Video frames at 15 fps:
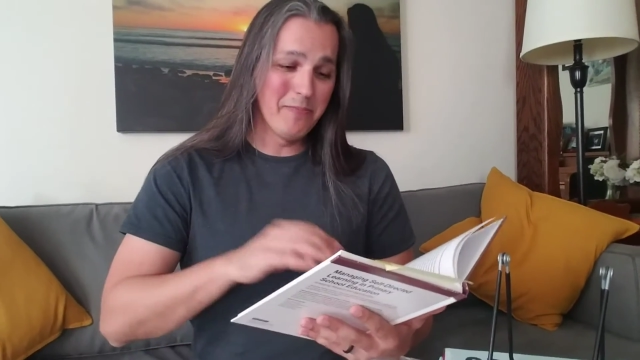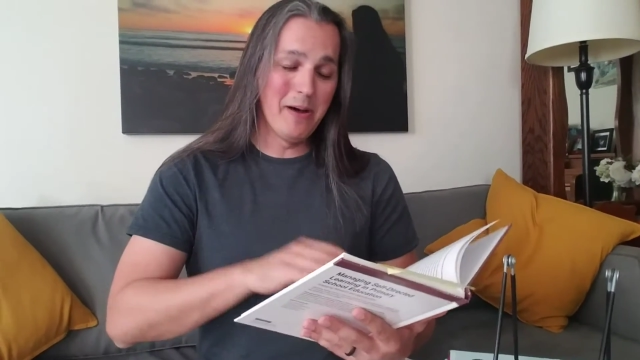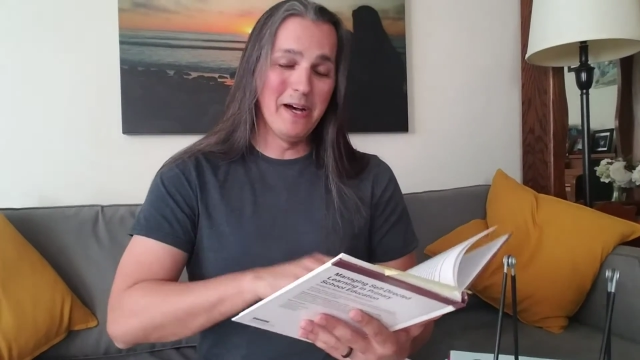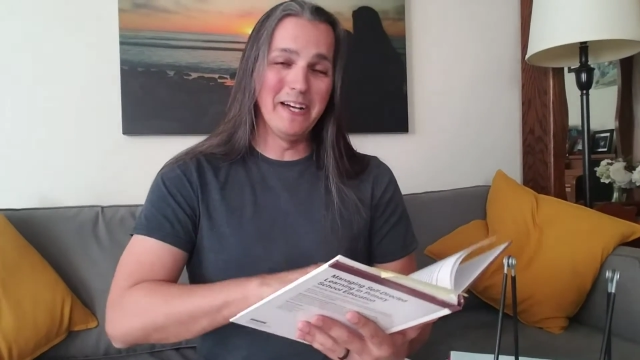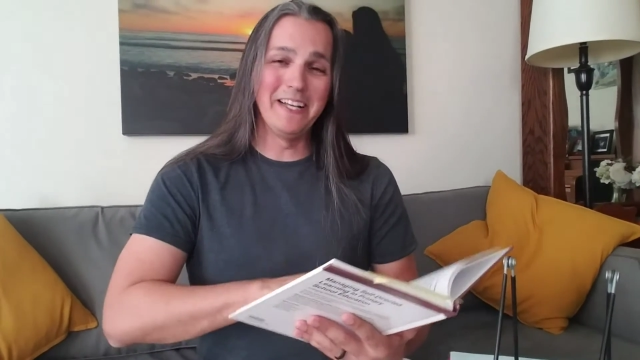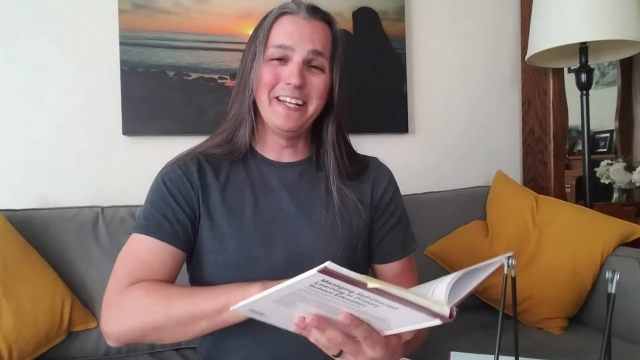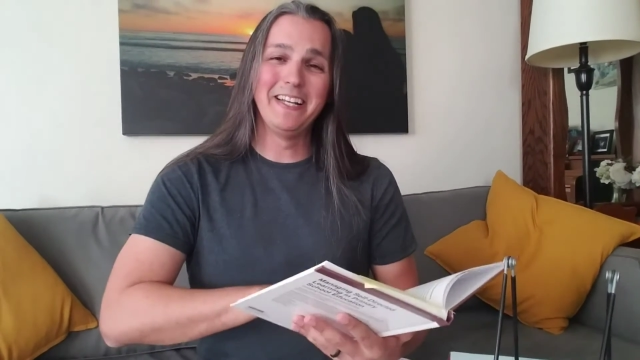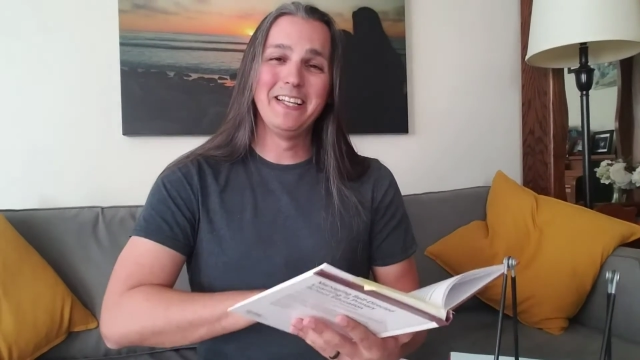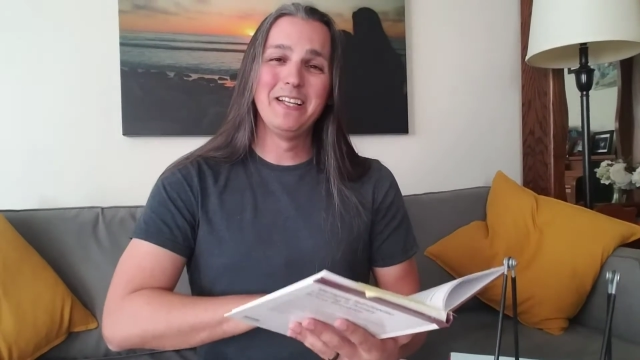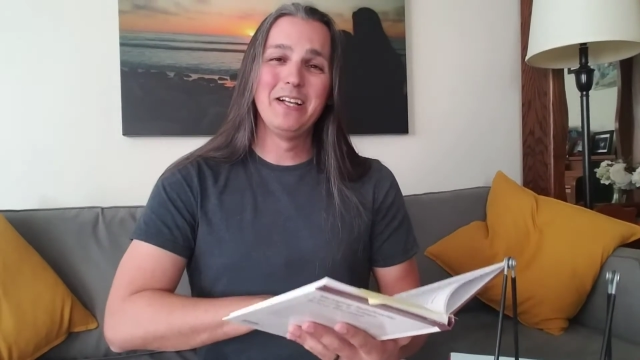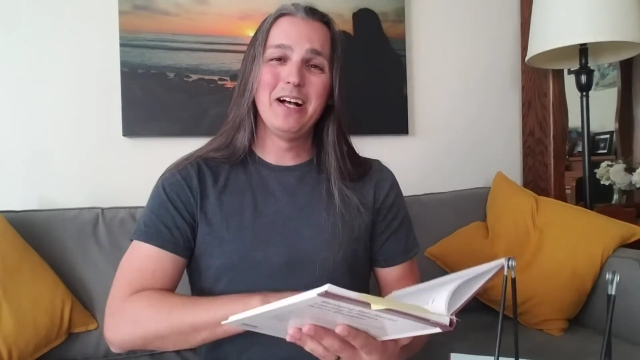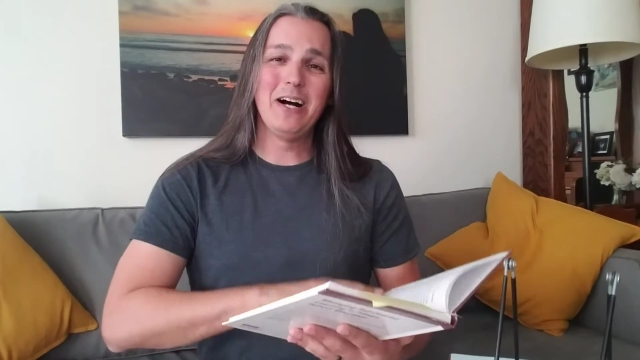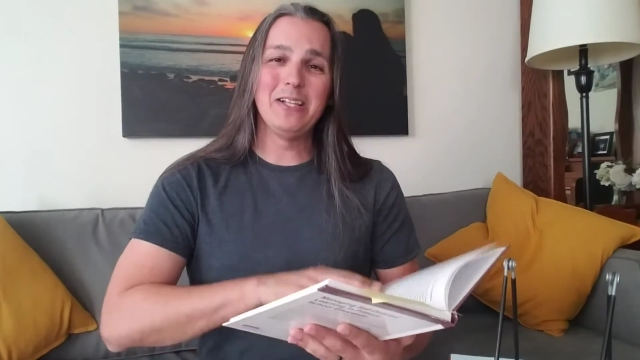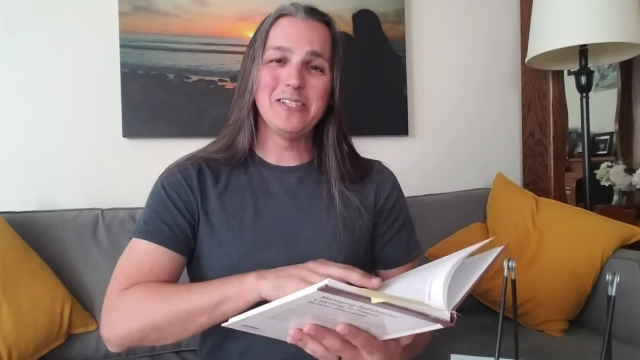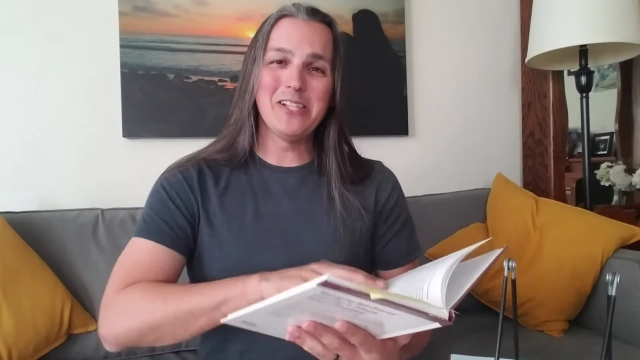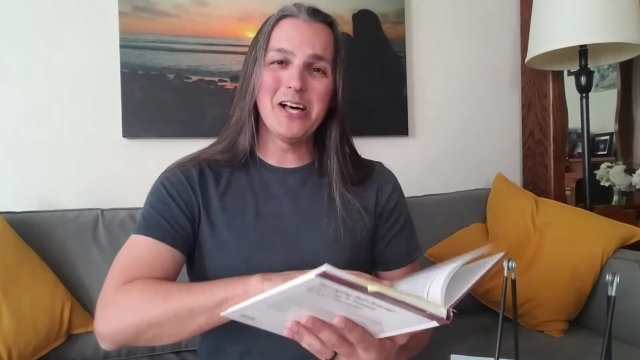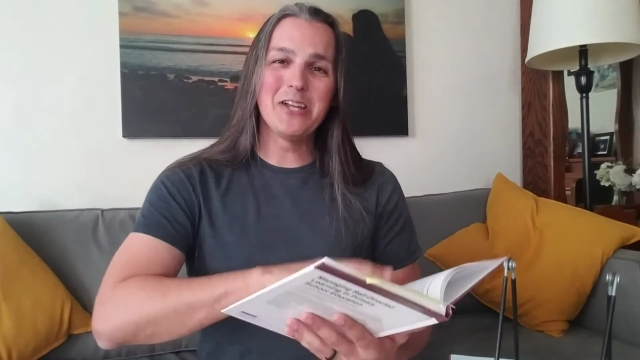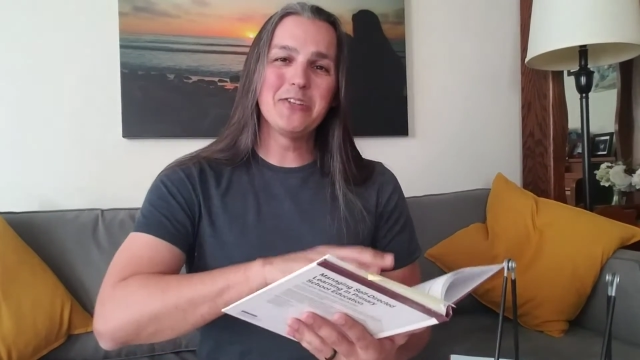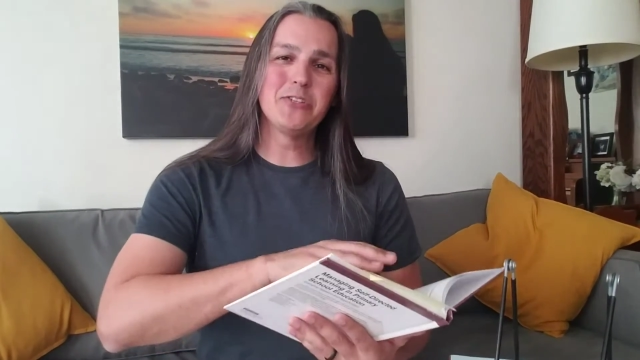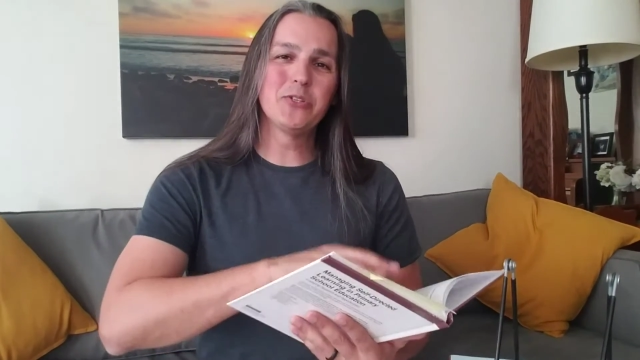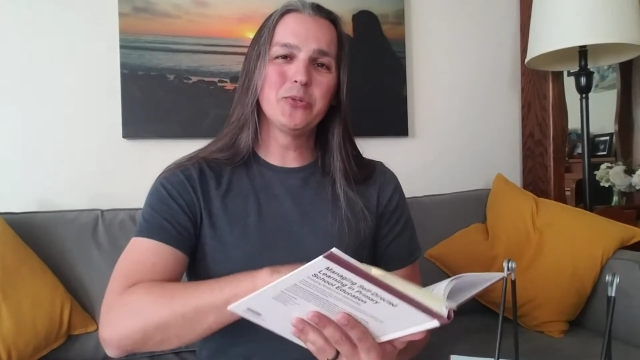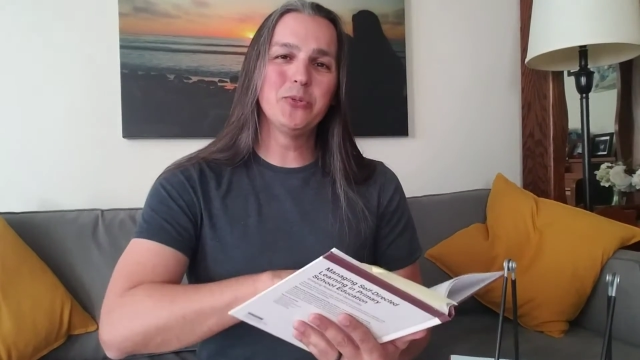but a lot
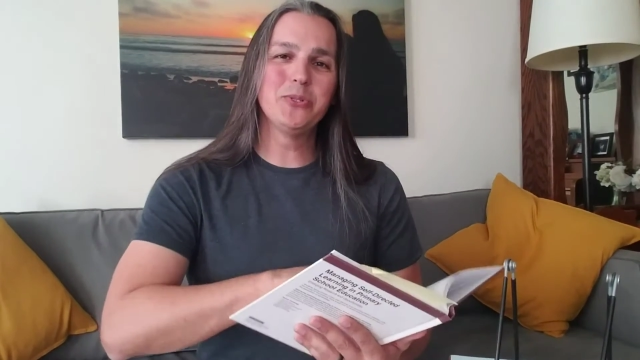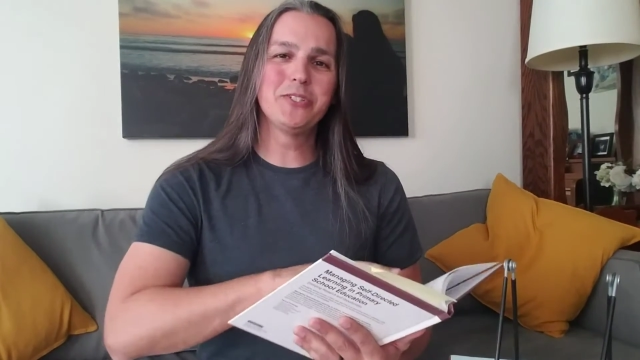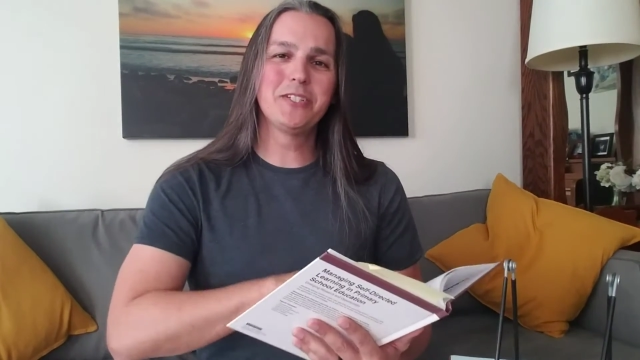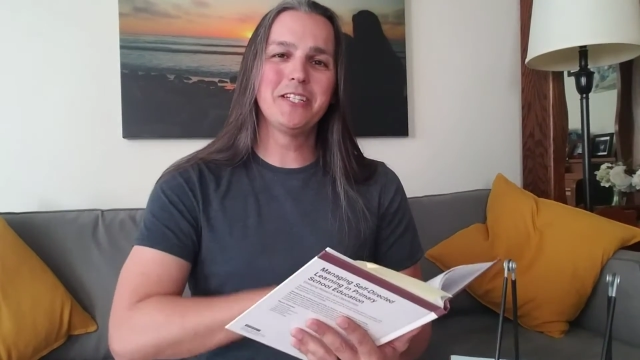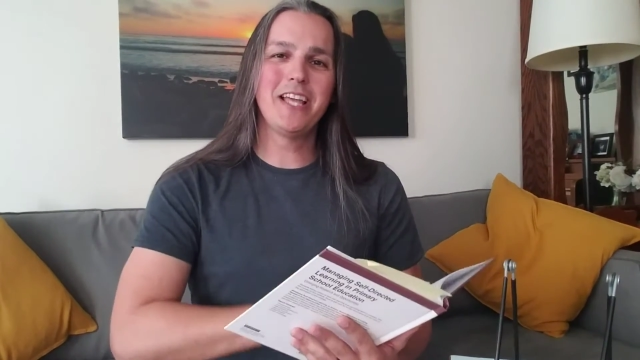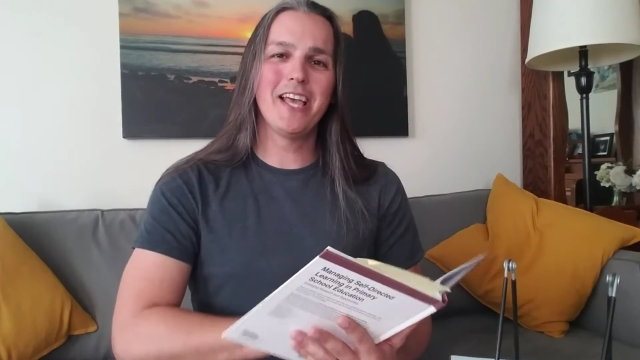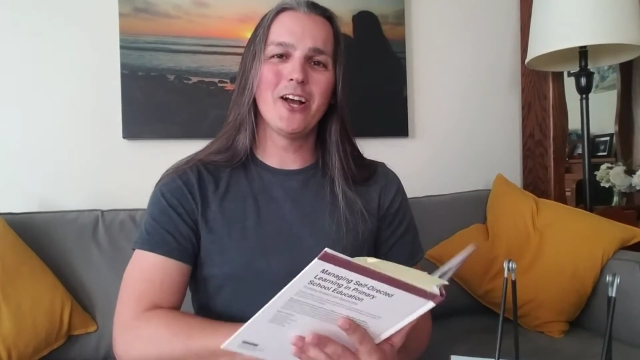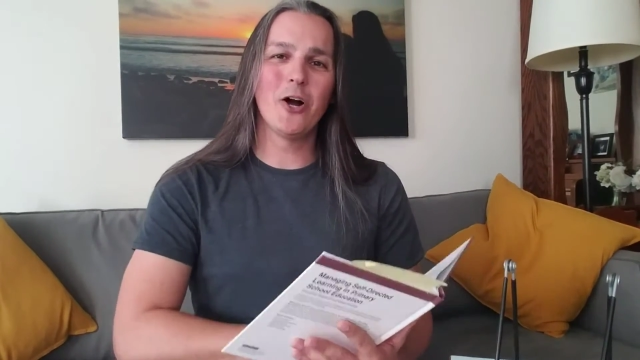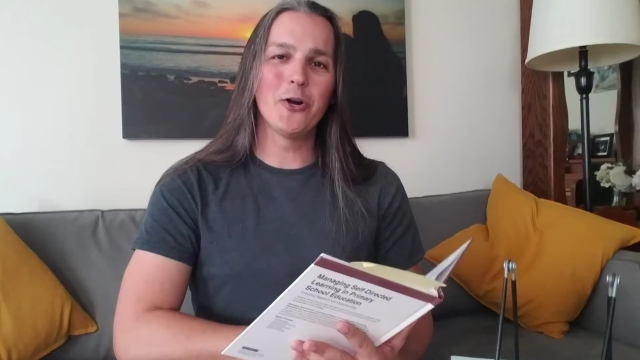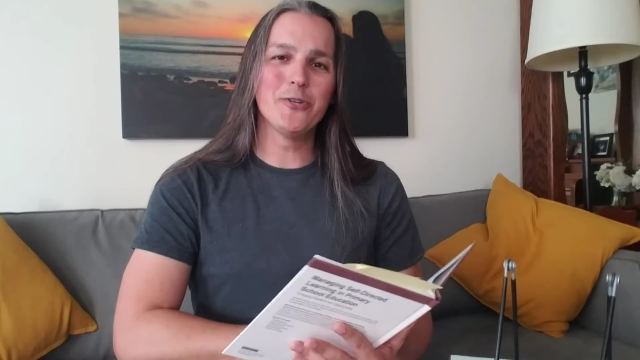of schools today are